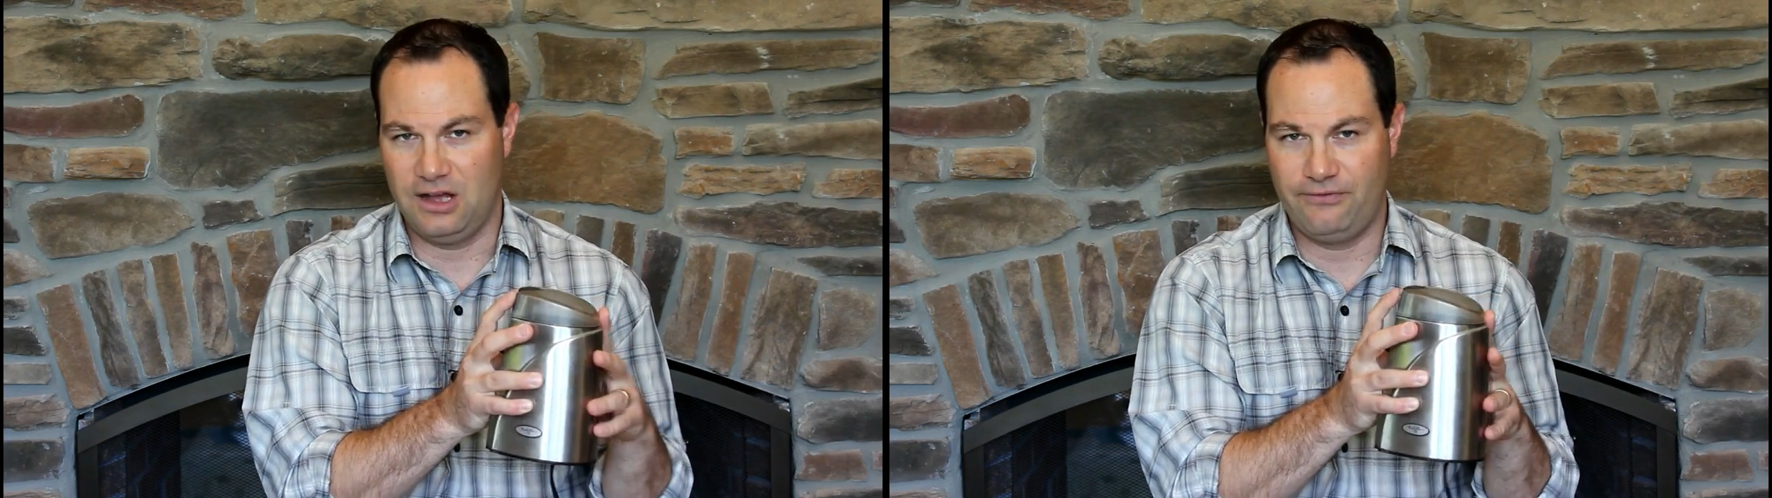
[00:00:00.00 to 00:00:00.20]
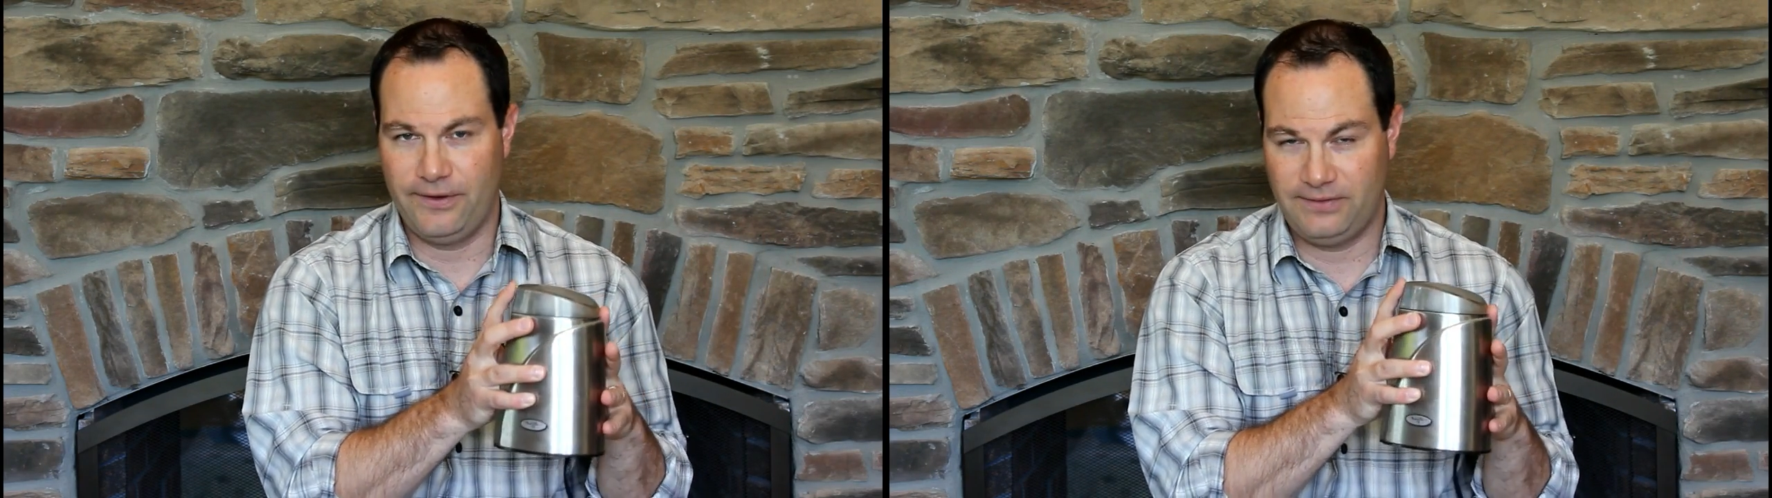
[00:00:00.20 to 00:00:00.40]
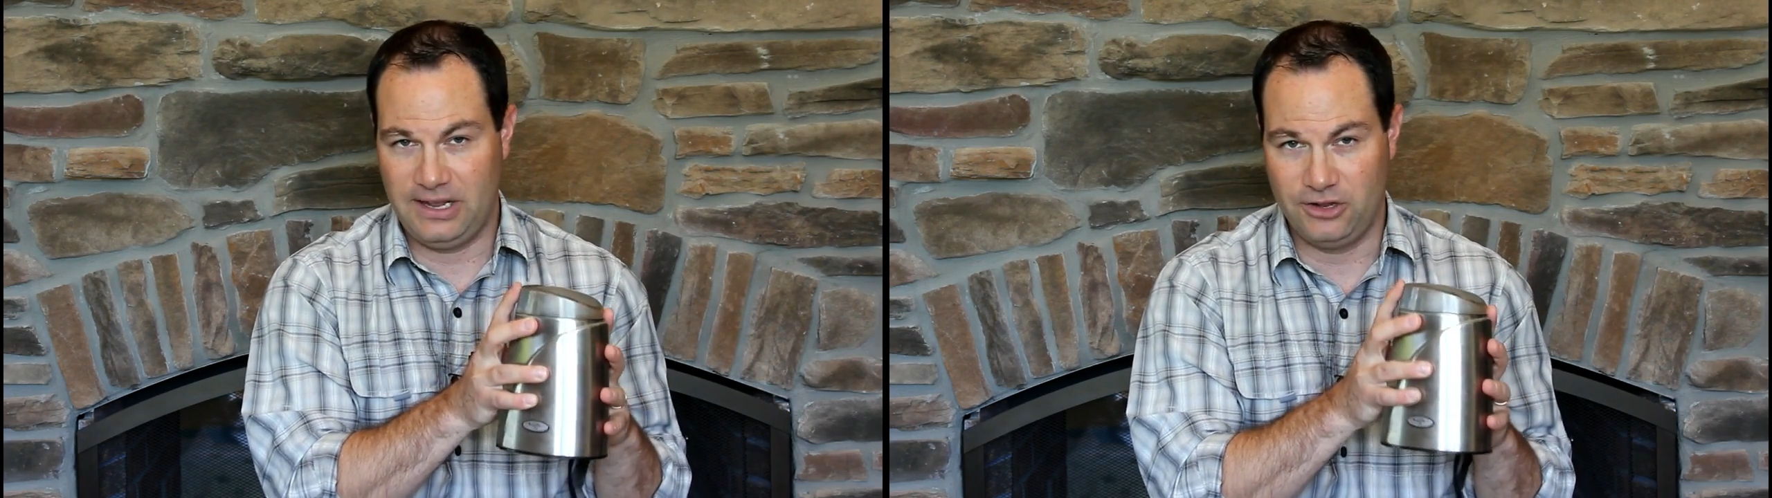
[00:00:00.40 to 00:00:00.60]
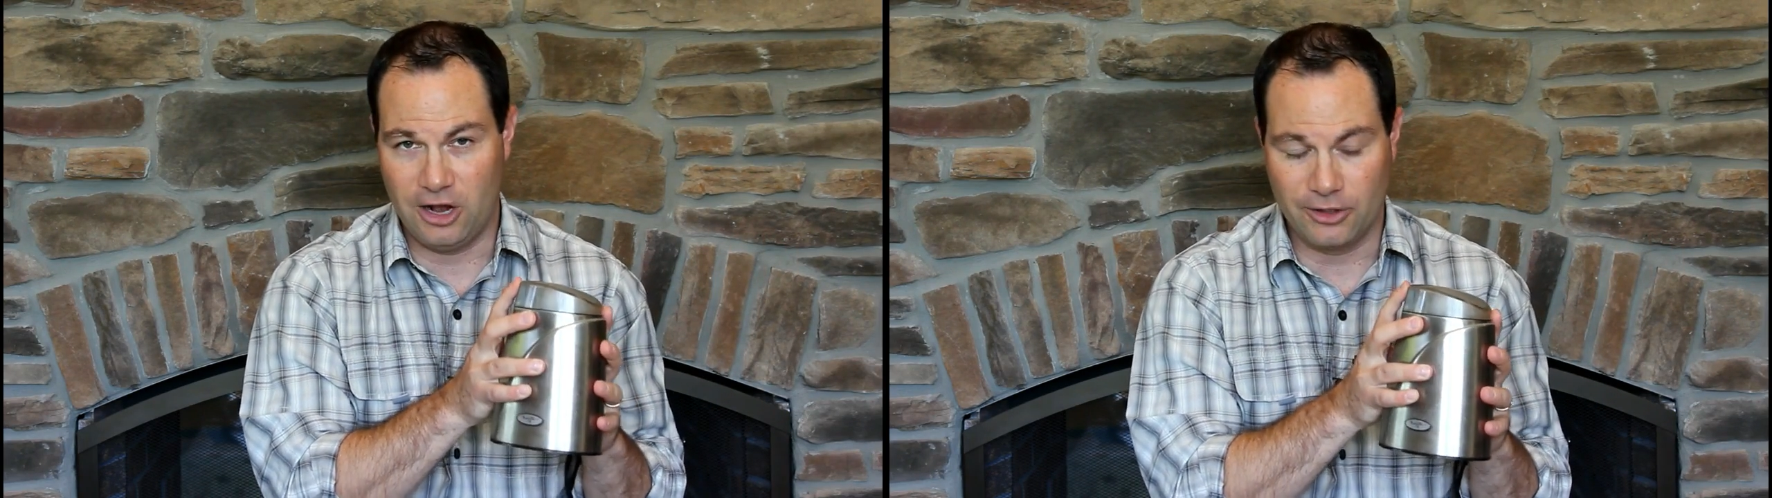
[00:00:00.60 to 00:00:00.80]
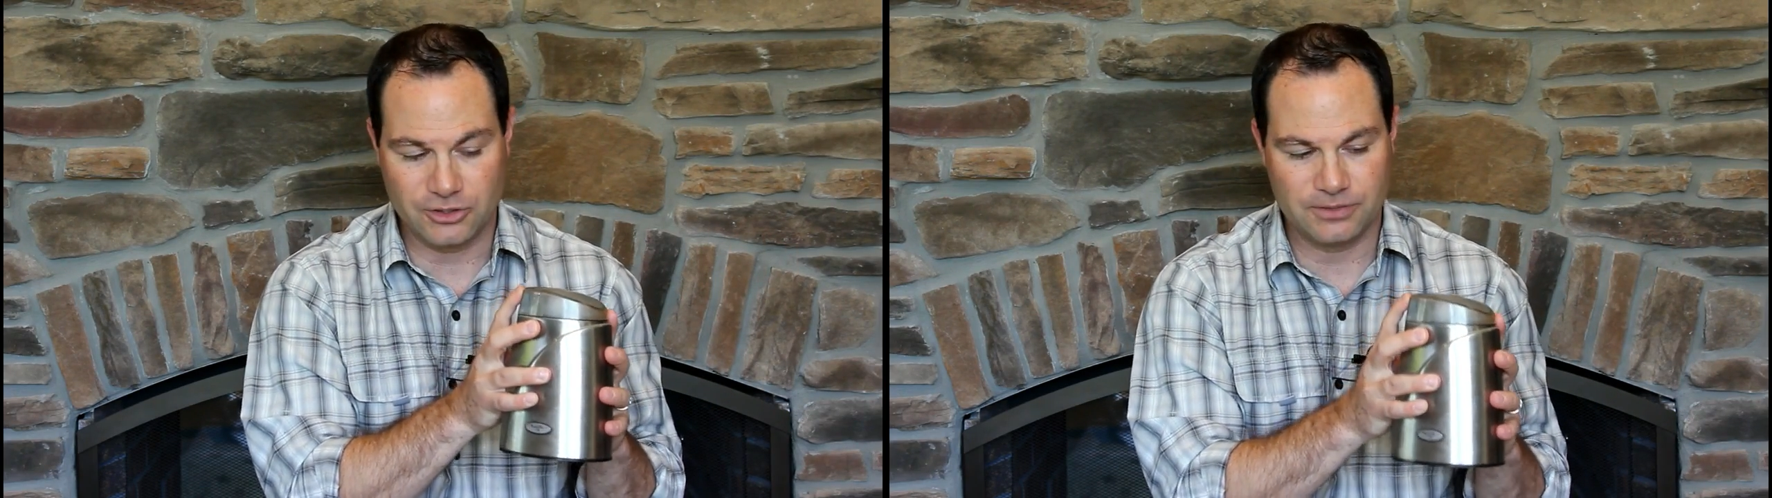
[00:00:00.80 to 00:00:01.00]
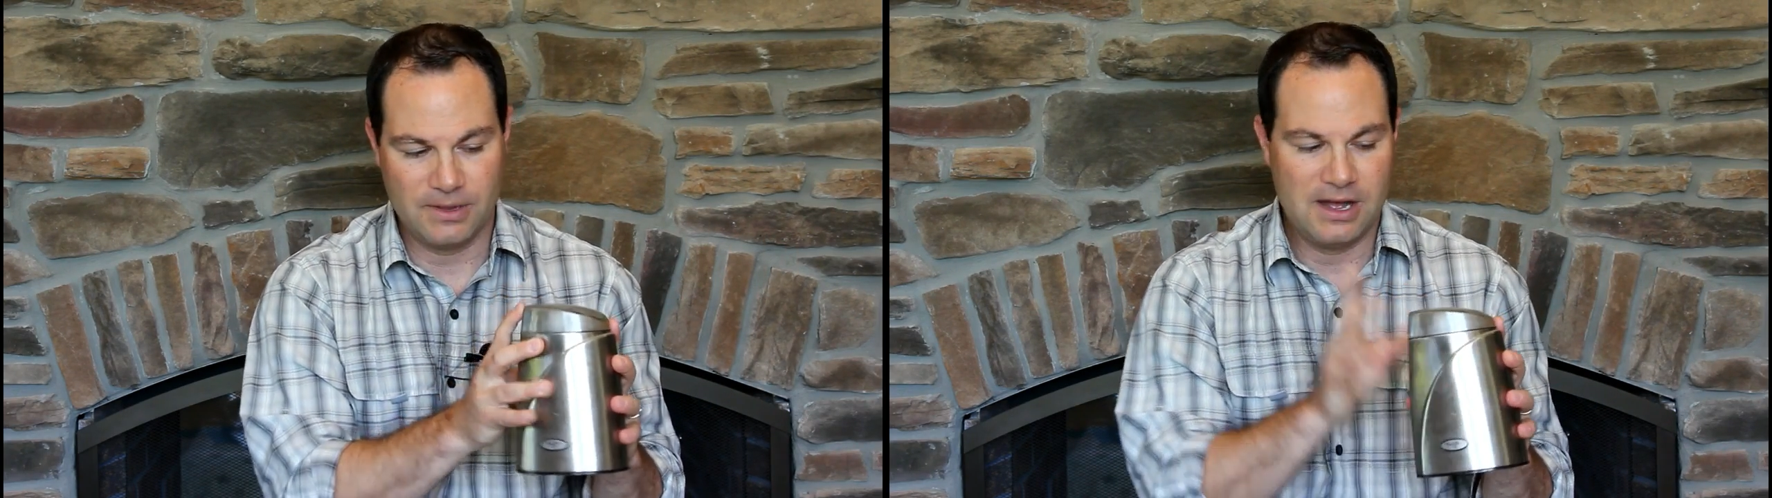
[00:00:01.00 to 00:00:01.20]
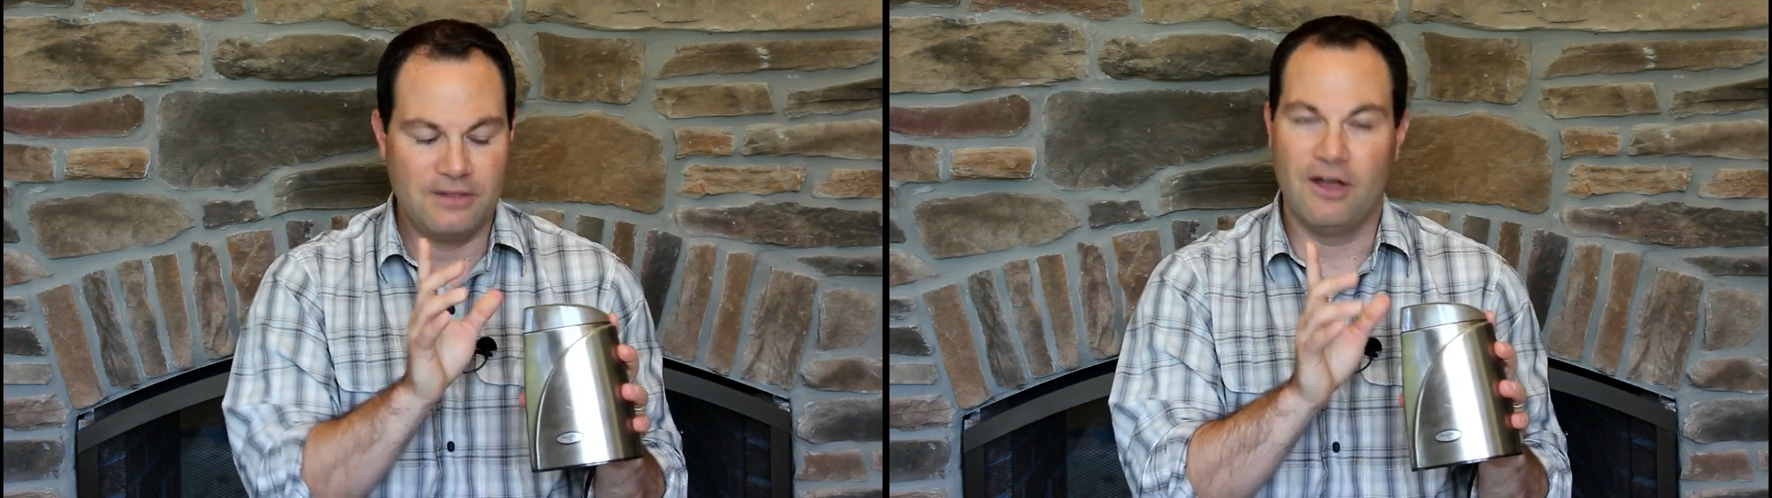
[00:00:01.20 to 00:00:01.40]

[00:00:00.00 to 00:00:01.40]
$15.